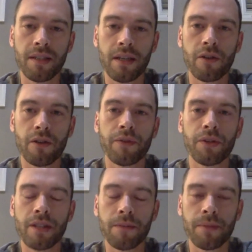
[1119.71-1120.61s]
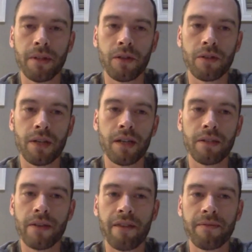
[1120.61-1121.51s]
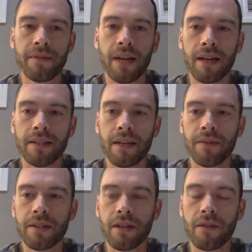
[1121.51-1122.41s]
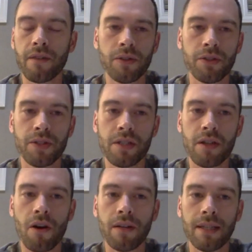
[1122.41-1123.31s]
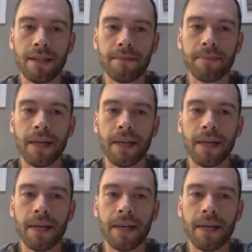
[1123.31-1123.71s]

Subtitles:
So if there's something that goes on, you have David's cell phone, you just call him.